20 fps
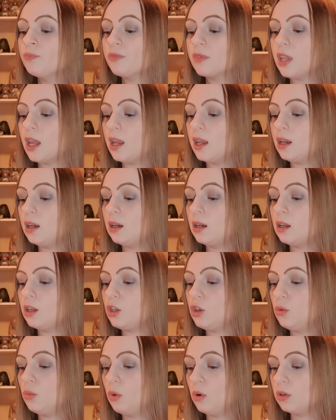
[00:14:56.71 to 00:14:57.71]
then
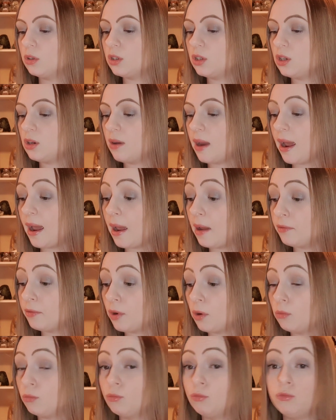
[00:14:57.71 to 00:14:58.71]
you want to have
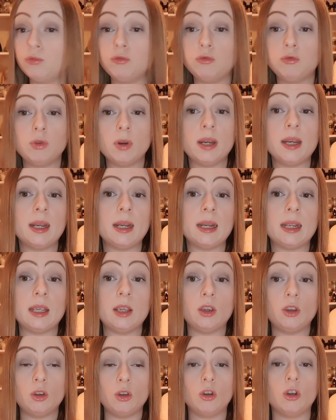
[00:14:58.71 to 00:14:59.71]
a
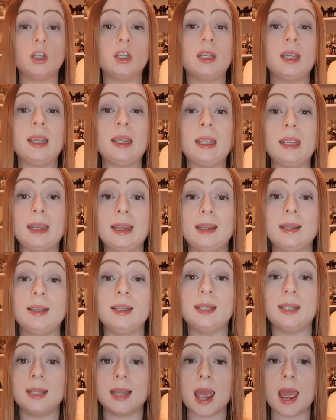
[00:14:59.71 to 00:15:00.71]
really good
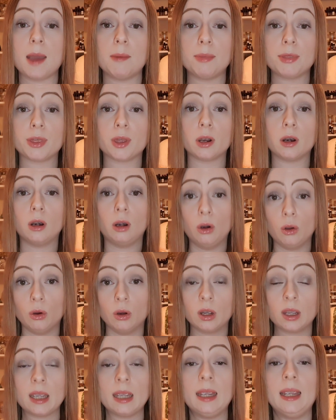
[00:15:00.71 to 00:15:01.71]
in-depth
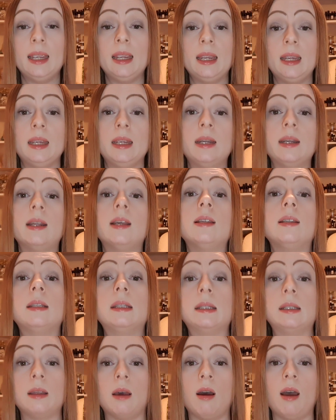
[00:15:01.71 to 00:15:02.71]
look
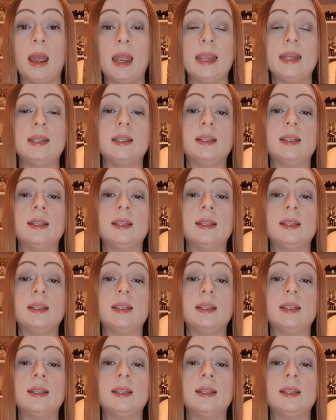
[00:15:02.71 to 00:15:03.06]
inside.